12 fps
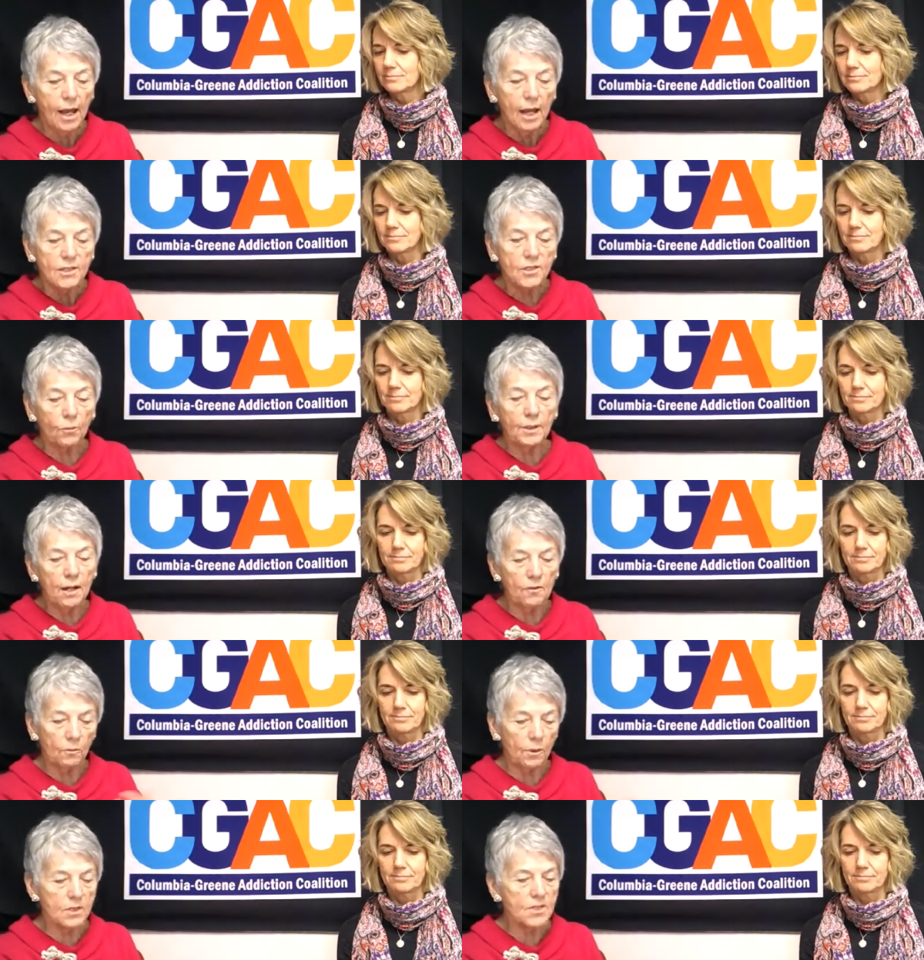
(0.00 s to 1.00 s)
Speaker 1: So in
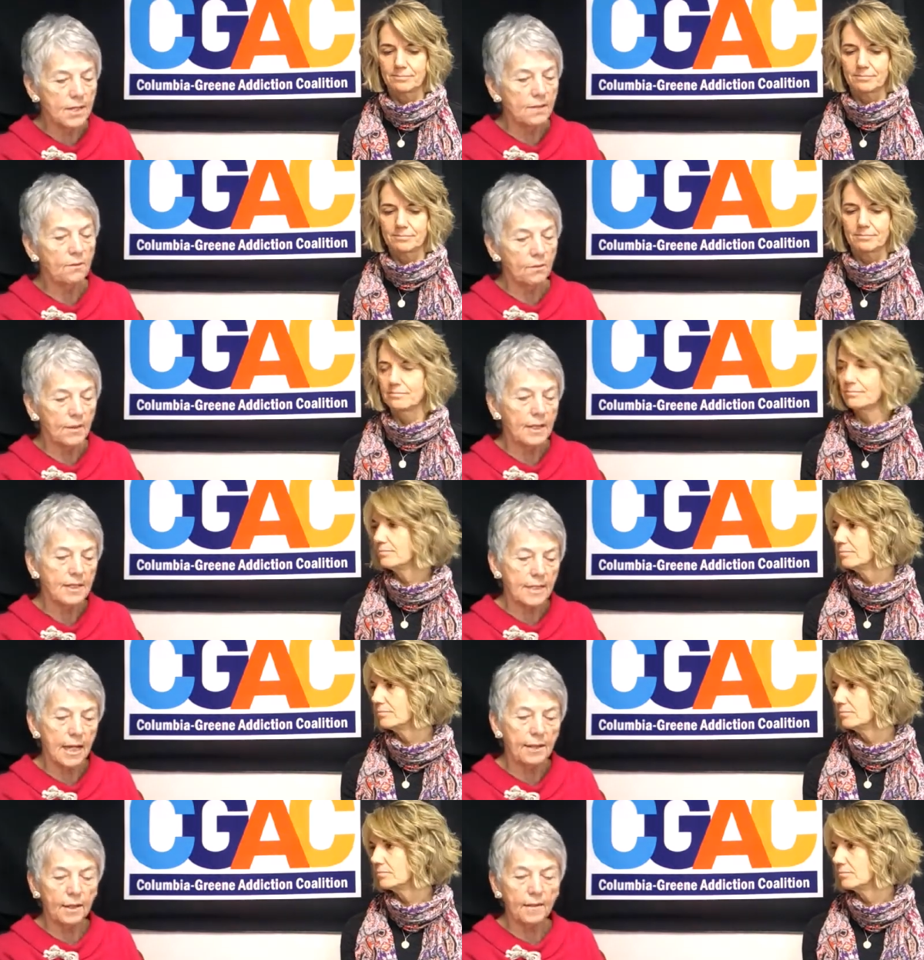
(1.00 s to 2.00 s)
other words, they're the things
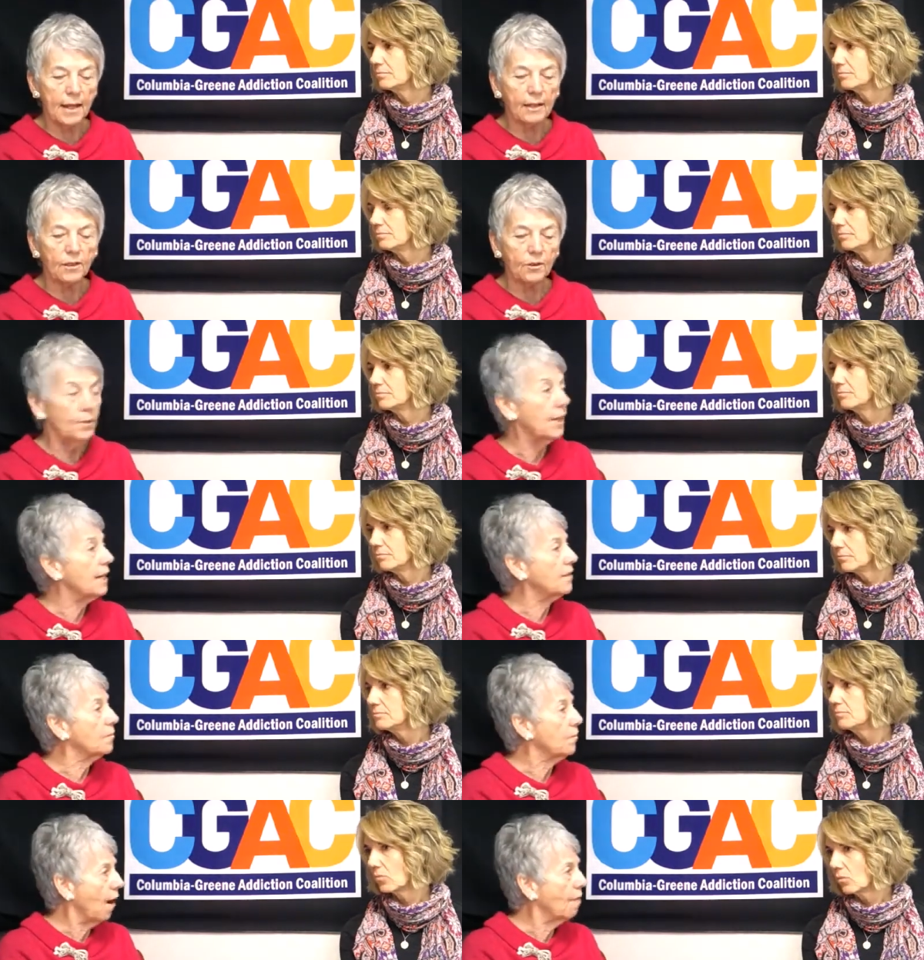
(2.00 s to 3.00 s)
that, that create
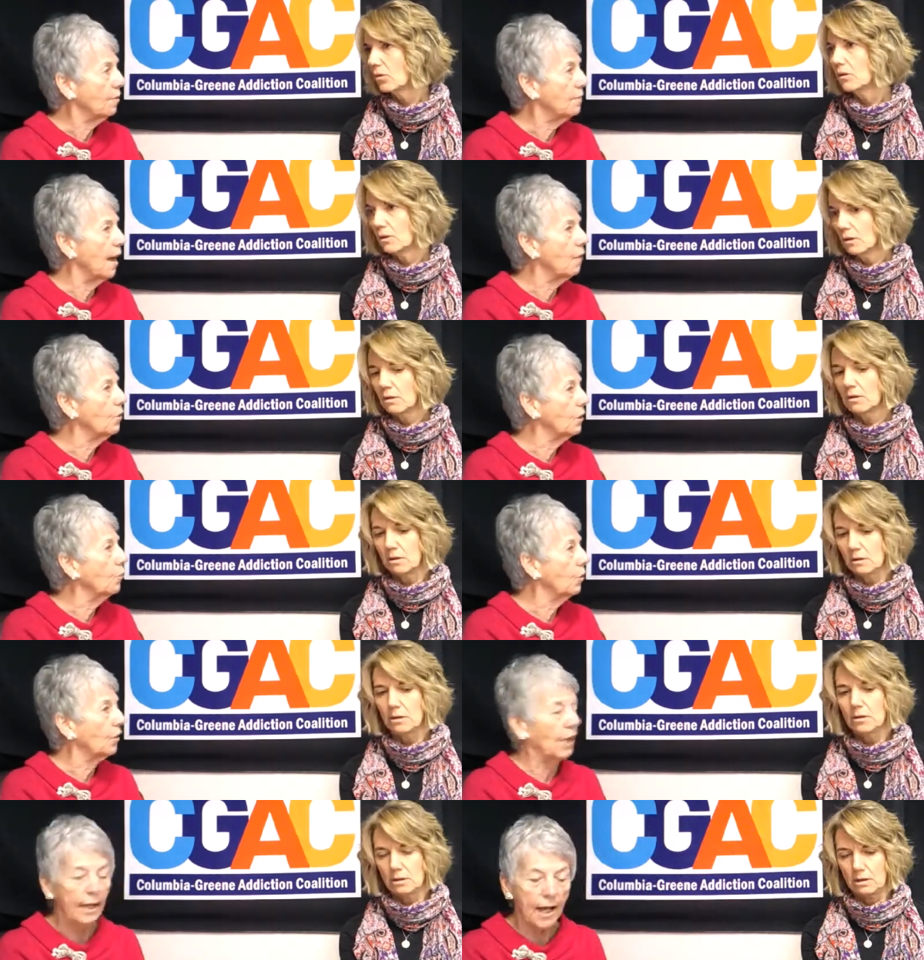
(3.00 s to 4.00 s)
the problem that we're
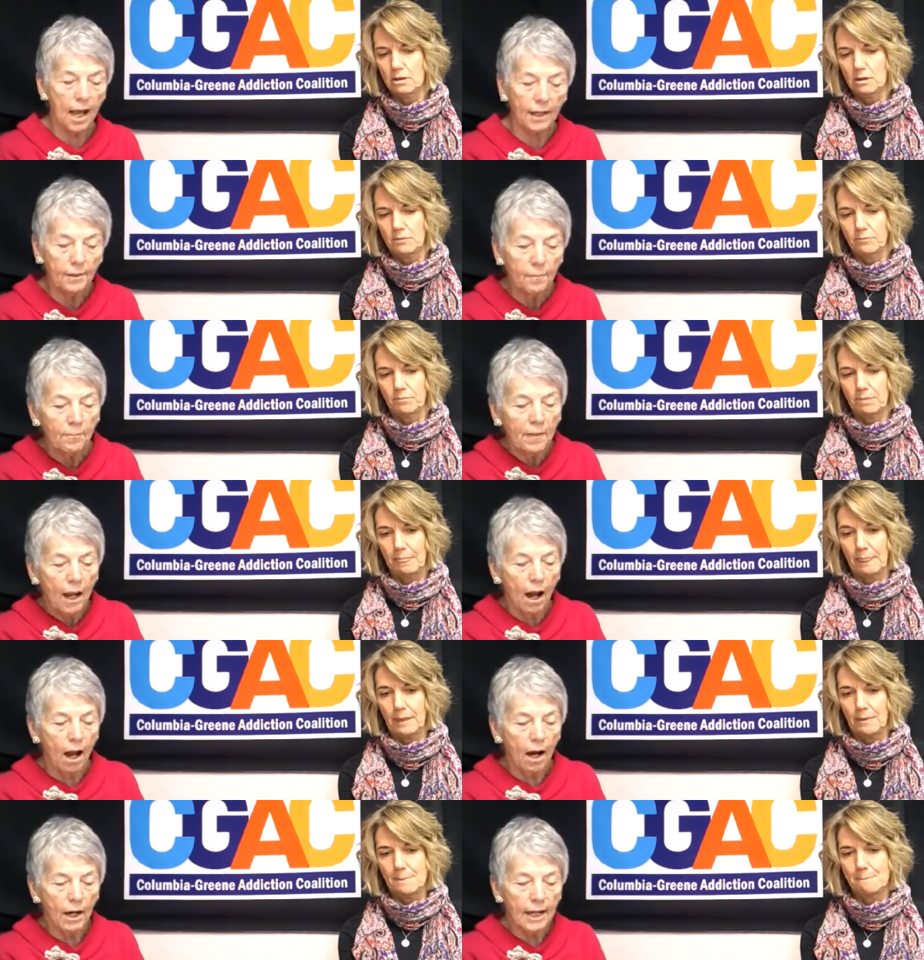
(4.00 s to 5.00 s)
working on.
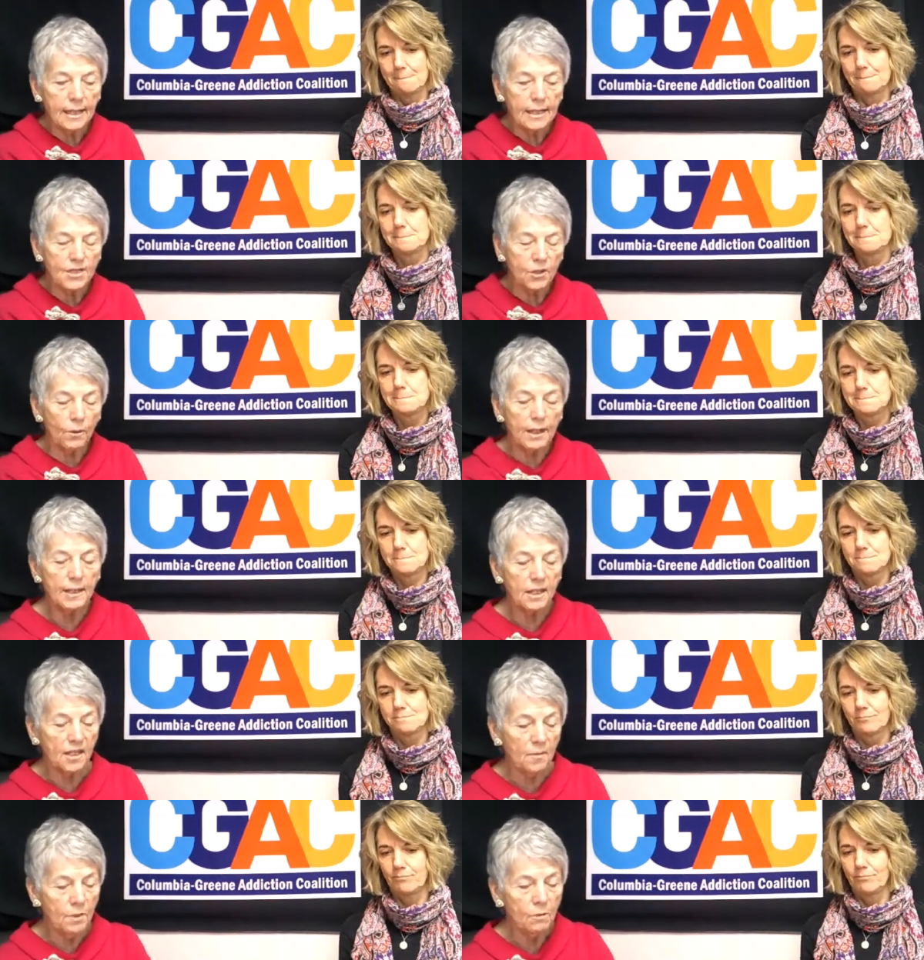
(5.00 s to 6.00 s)
All right, so in the
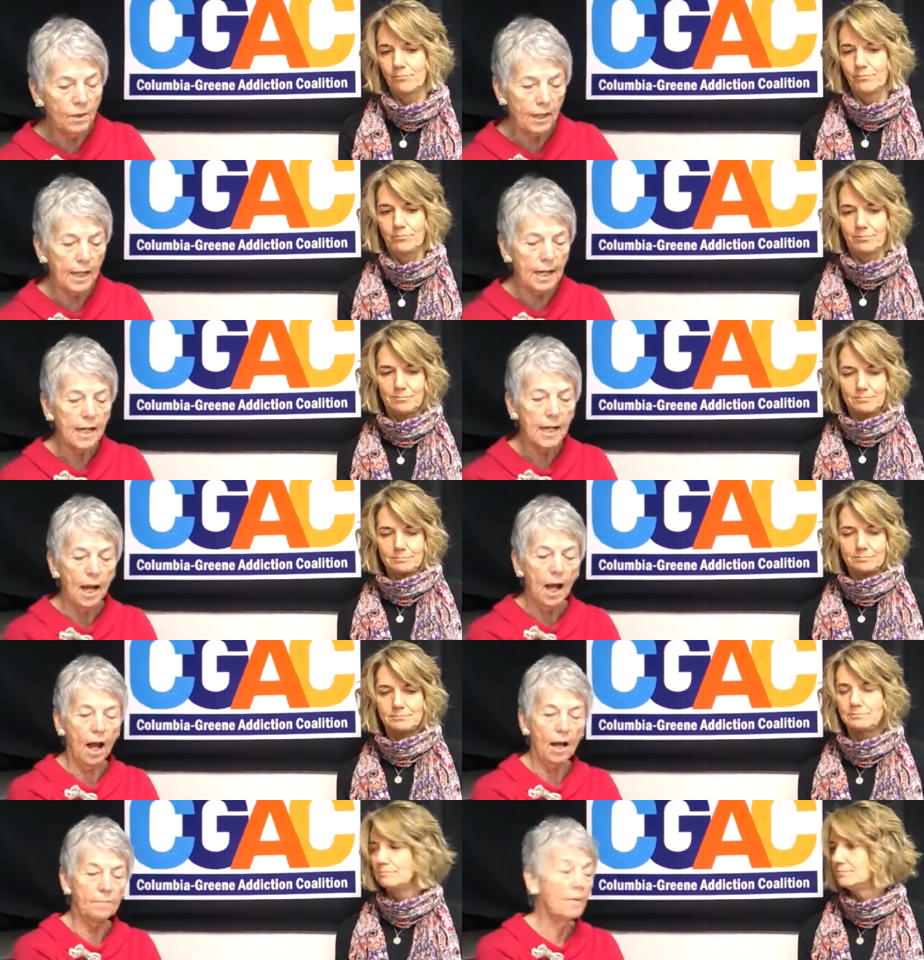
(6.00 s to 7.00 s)
community,
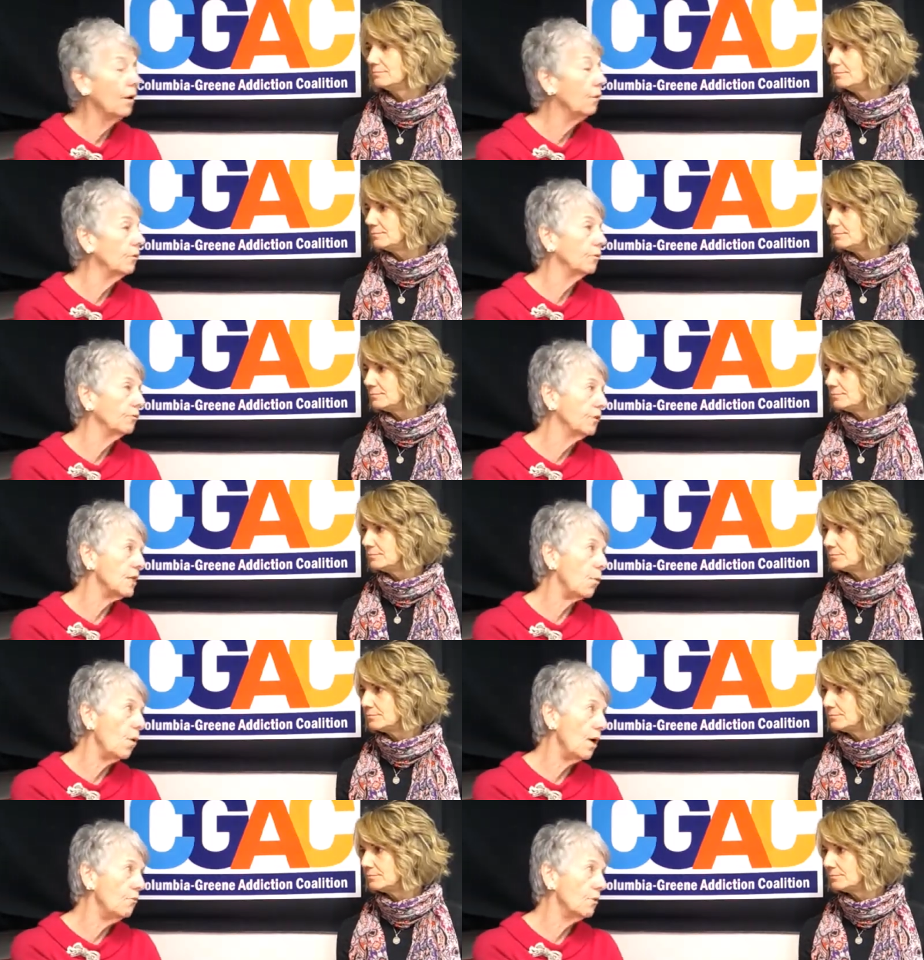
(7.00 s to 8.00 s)
um, the
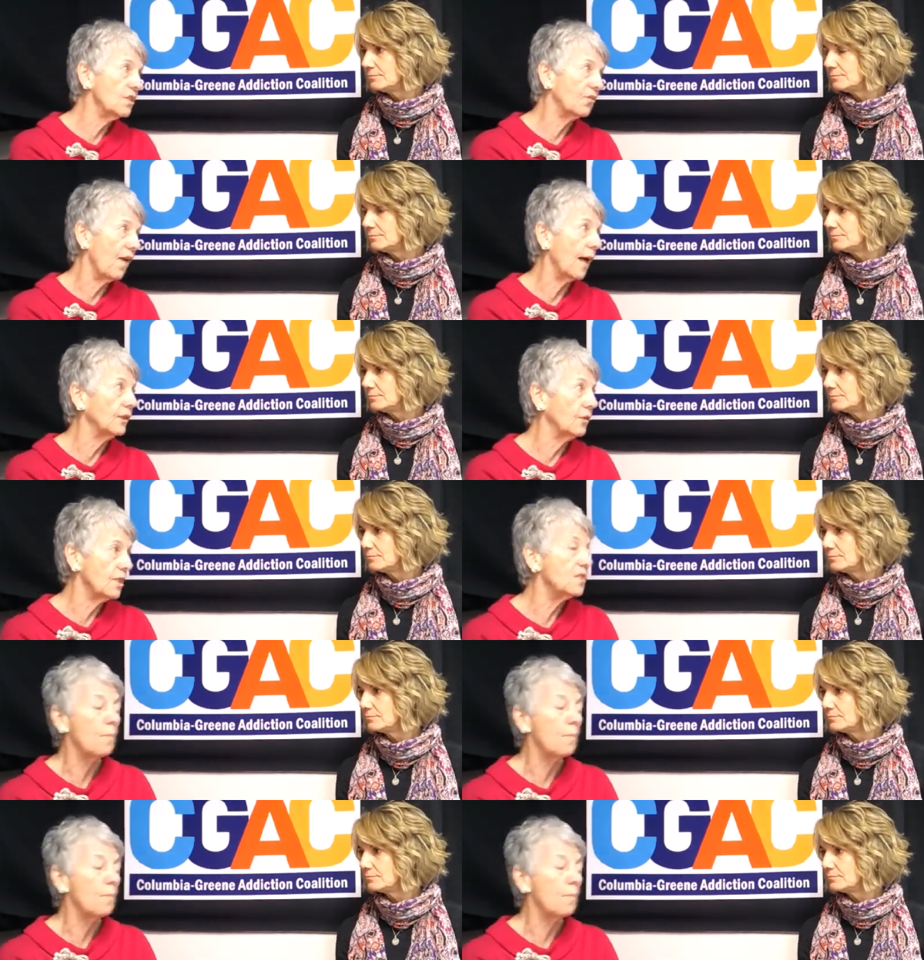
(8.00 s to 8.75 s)
one risk factor is